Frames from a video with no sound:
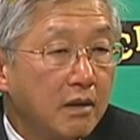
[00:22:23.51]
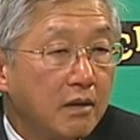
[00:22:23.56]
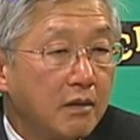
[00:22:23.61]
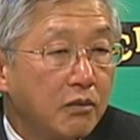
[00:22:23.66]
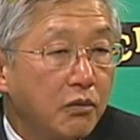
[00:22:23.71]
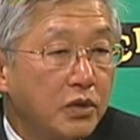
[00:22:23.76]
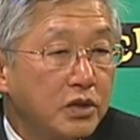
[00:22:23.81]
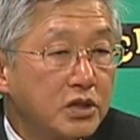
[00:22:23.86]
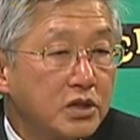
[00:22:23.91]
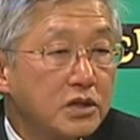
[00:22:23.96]

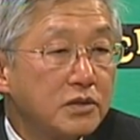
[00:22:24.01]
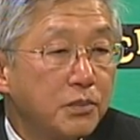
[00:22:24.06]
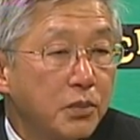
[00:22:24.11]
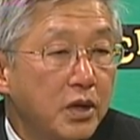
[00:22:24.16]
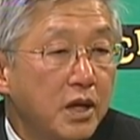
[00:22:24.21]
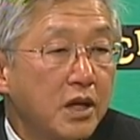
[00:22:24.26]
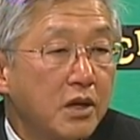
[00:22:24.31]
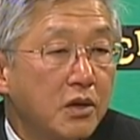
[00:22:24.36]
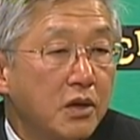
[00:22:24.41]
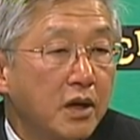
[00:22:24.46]
which is
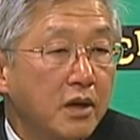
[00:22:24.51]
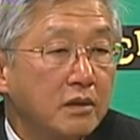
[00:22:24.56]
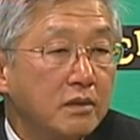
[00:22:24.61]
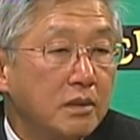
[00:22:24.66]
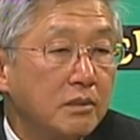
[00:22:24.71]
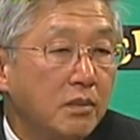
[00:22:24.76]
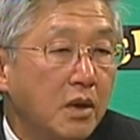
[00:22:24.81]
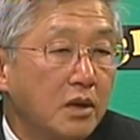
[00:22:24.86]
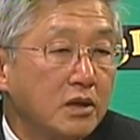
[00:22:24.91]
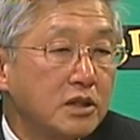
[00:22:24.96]
pretty good,
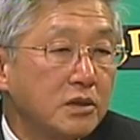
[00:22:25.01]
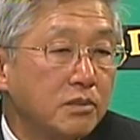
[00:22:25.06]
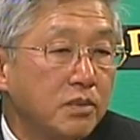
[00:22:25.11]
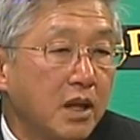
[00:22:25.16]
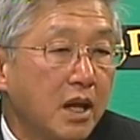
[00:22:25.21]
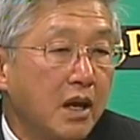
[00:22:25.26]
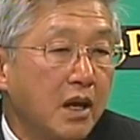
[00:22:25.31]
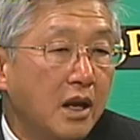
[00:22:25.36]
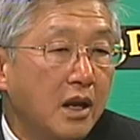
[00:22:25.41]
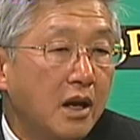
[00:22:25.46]

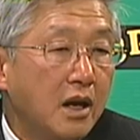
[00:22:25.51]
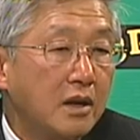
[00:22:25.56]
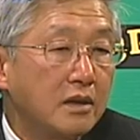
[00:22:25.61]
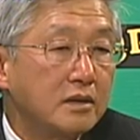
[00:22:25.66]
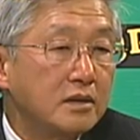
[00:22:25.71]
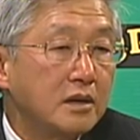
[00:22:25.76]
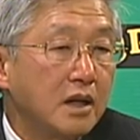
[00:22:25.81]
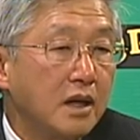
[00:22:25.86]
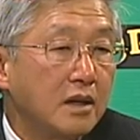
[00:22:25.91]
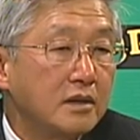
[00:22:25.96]
multiply
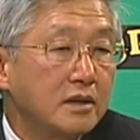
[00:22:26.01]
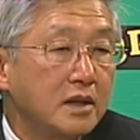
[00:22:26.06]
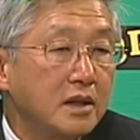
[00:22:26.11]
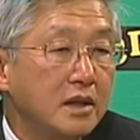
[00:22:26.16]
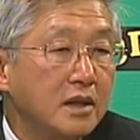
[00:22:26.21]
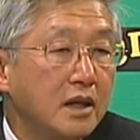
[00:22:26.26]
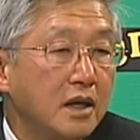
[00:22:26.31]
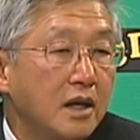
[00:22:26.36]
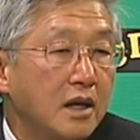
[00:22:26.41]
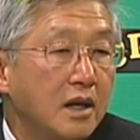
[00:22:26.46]
on
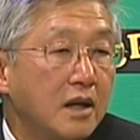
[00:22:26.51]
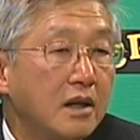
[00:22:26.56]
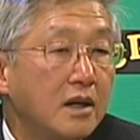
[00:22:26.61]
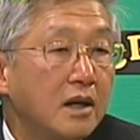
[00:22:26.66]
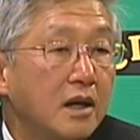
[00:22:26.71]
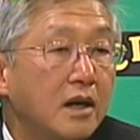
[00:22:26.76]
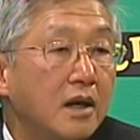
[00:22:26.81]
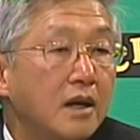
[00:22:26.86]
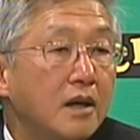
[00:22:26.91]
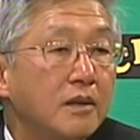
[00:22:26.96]
the
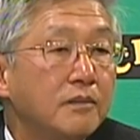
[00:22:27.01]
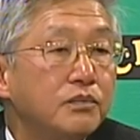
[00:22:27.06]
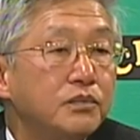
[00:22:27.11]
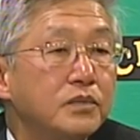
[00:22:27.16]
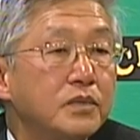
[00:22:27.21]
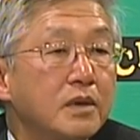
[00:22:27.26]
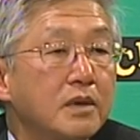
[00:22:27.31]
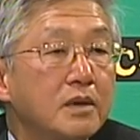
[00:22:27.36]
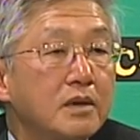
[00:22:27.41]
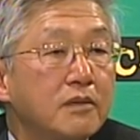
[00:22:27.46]

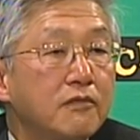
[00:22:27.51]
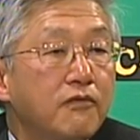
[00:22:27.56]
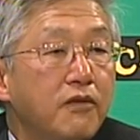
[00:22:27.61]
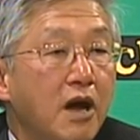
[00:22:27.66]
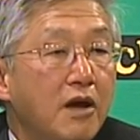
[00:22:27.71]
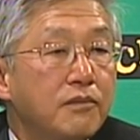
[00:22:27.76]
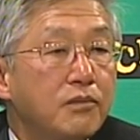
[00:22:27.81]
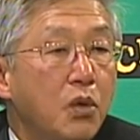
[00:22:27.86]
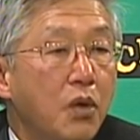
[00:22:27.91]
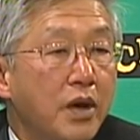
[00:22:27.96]

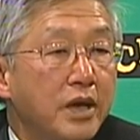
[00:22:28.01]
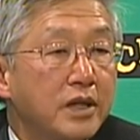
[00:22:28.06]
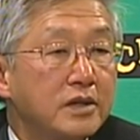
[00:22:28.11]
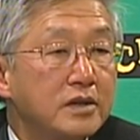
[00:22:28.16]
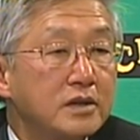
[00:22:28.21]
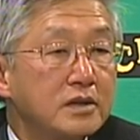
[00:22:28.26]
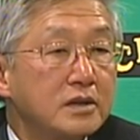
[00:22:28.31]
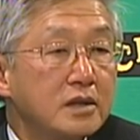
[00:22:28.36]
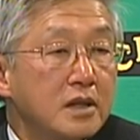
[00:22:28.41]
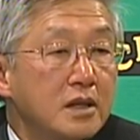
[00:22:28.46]
5
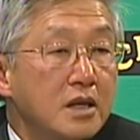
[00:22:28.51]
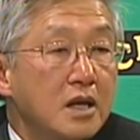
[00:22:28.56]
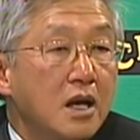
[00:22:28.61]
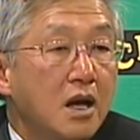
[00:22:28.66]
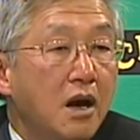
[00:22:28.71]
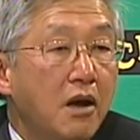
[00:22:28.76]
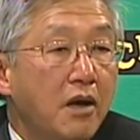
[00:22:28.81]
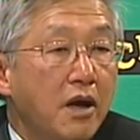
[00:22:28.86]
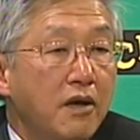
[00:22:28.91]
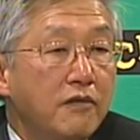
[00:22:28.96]
points.
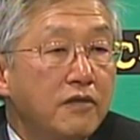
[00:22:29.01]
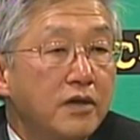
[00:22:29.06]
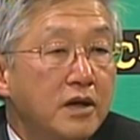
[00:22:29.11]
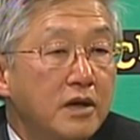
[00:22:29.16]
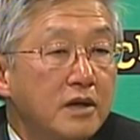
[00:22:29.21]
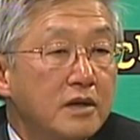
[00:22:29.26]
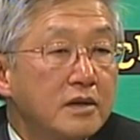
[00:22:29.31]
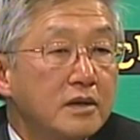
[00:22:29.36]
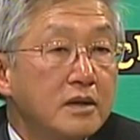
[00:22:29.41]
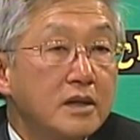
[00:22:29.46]

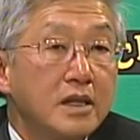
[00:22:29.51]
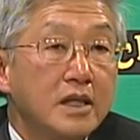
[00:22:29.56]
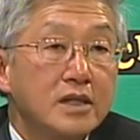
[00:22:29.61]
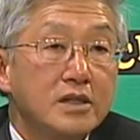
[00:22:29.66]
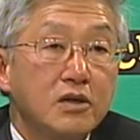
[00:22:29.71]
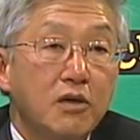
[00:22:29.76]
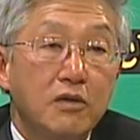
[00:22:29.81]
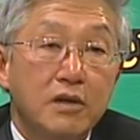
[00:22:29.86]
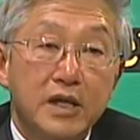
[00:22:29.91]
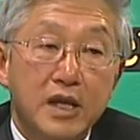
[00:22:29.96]
However,
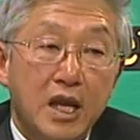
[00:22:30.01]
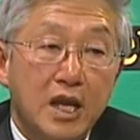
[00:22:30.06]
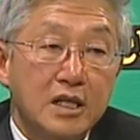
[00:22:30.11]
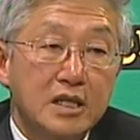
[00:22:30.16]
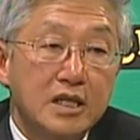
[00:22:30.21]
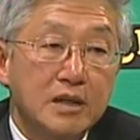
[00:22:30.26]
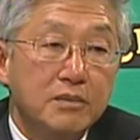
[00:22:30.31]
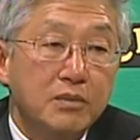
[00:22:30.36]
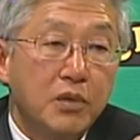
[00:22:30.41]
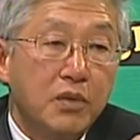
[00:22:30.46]
it's only
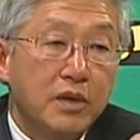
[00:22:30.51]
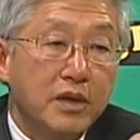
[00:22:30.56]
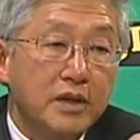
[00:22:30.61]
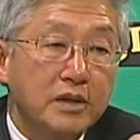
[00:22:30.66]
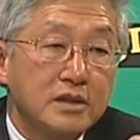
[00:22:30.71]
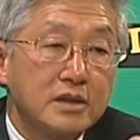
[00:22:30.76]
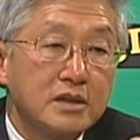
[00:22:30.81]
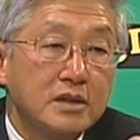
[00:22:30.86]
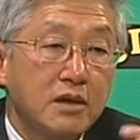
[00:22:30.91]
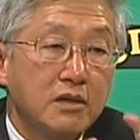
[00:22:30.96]
18
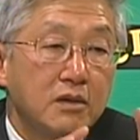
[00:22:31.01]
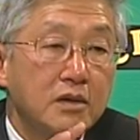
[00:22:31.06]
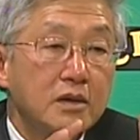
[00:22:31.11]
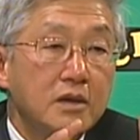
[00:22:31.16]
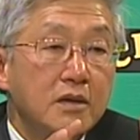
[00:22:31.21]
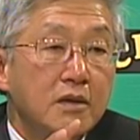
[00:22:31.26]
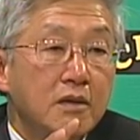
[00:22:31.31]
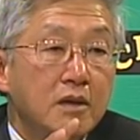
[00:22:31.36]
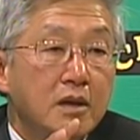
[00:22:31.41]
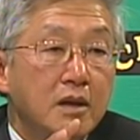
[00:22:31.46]
points. So
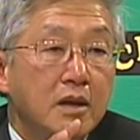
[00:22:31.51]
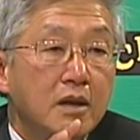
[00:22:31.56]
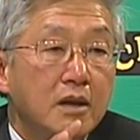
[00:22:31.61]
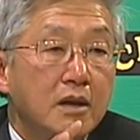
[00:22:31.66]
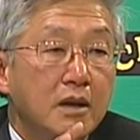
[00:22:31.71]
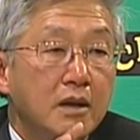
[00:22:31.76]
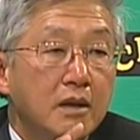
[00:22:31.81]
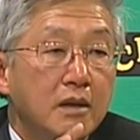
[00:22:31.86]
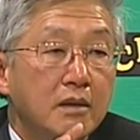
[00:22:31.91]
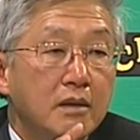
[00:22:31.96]

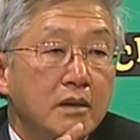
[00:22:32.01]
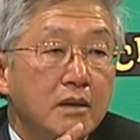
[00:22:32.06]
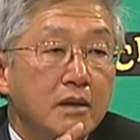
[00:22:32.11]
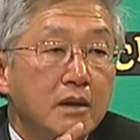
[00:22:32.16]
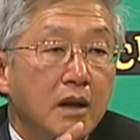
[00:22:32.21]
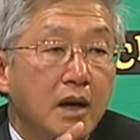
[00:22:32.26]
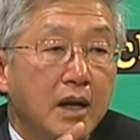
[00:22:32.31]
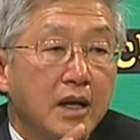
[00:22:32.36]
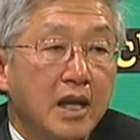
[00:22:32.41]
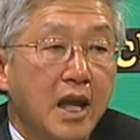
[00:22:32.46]

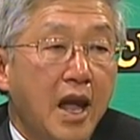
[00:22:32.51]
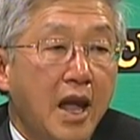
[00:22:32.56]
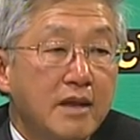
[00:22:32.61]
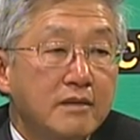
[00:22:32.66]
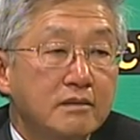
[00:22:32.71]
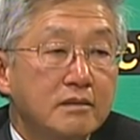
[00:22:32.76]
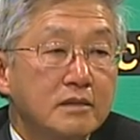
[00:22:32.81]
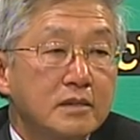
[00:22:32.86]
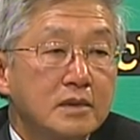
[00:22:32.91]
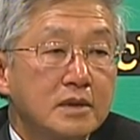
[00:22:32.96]
again,